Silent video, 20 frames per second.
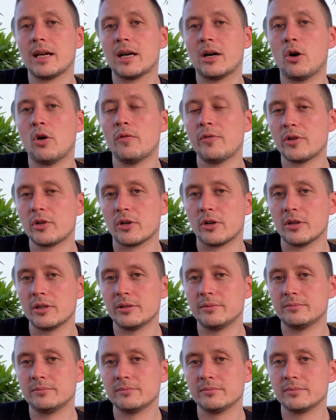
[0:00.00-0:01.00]

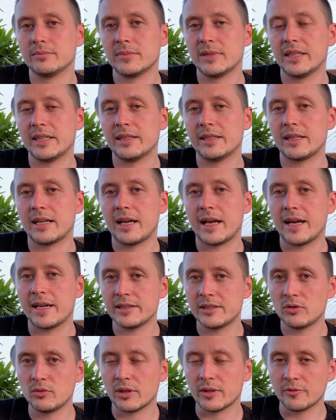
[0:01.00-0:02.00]
Overall, it
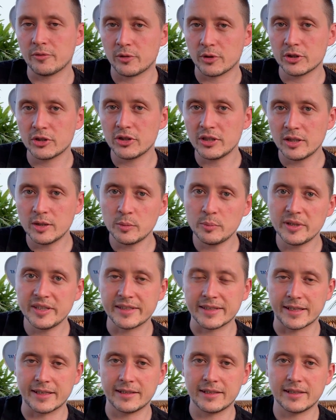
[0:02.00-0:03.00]
has to unfortunately be
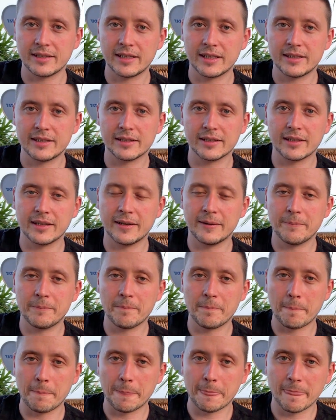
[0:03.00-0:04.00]
said that
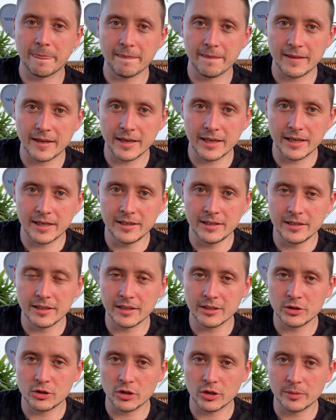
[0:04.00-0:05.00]
in
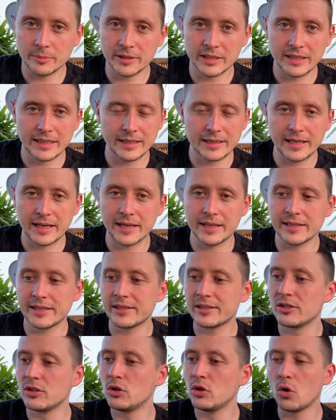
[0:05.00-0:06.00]
German there
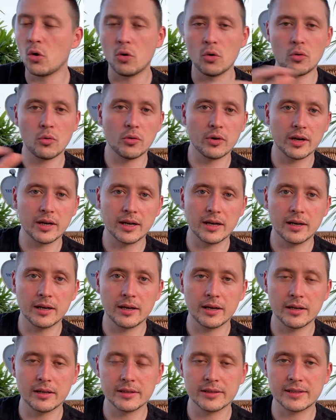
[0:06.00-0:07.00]
is no
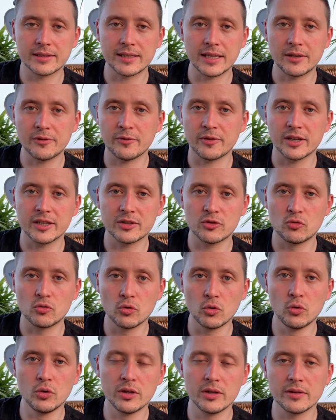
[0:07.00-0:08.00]
steadfast
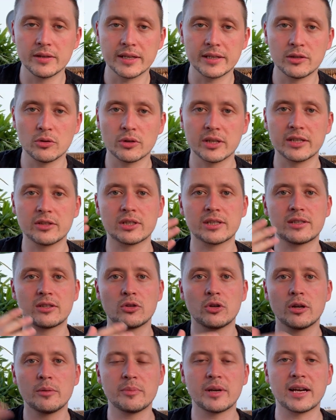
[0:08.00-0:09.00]
rule that you can just
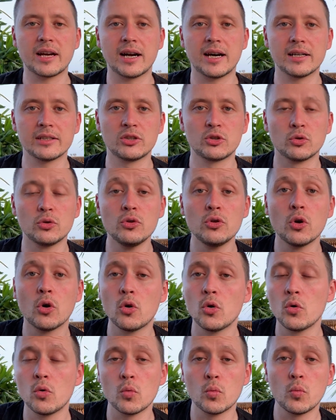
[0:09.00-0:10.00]
learn by heart to
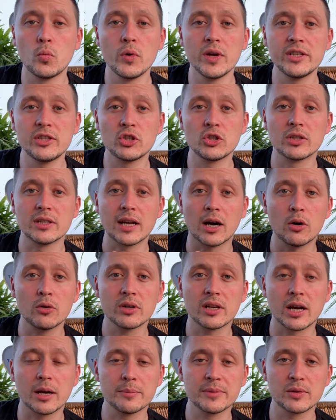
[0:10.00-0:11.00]
know which noun
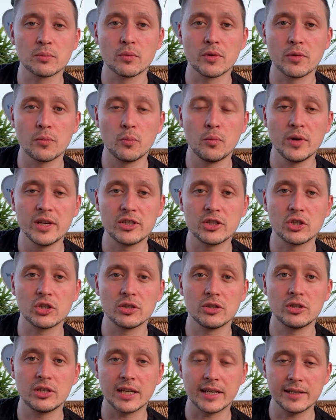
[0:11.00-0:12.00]
comes with which
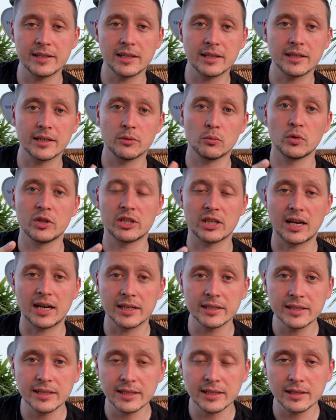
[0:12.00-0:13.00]
gender and which
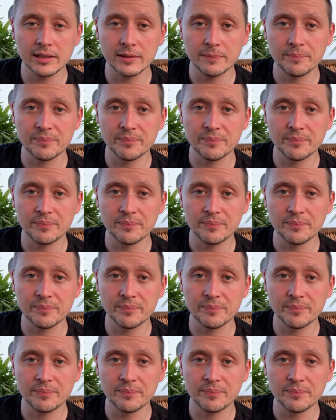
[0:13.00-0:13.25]
article.